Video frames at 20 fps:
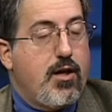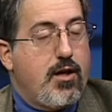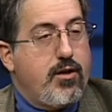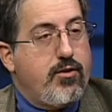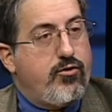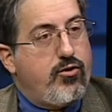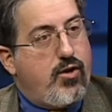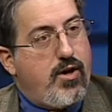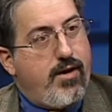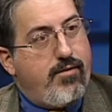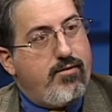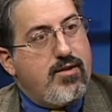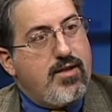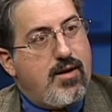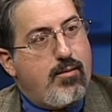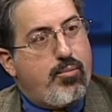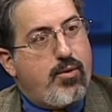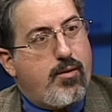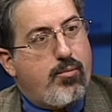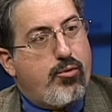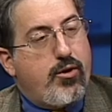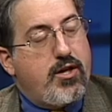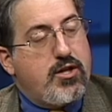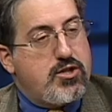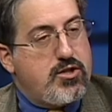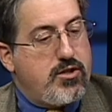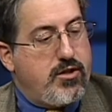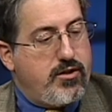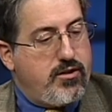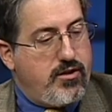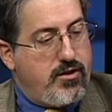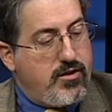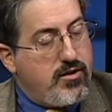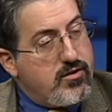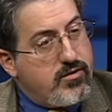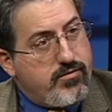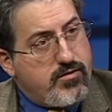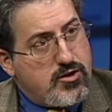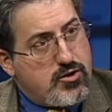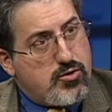And so having that preparation on an
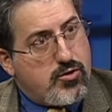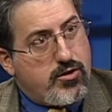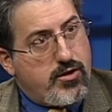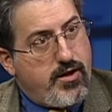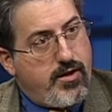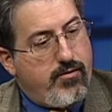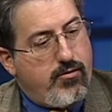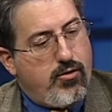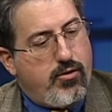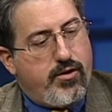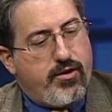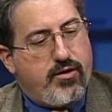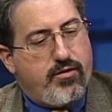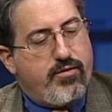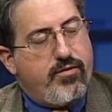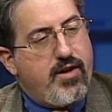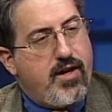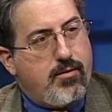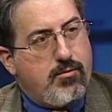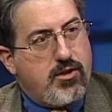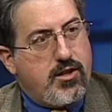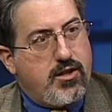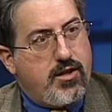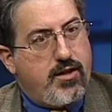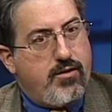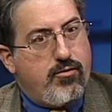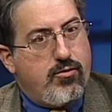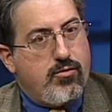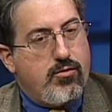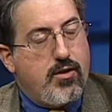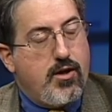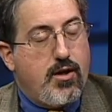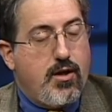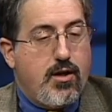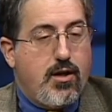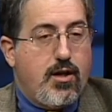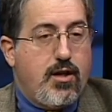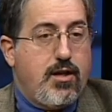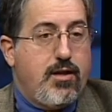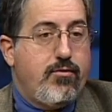individual level, on a family level,
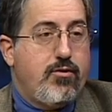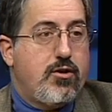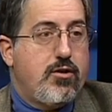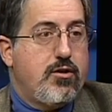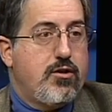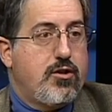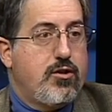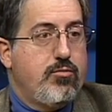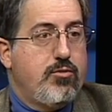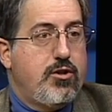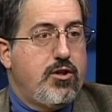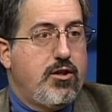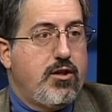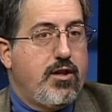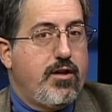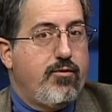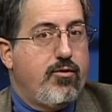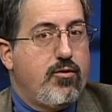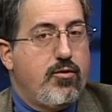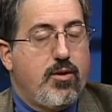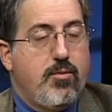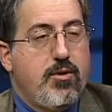and even on a community level.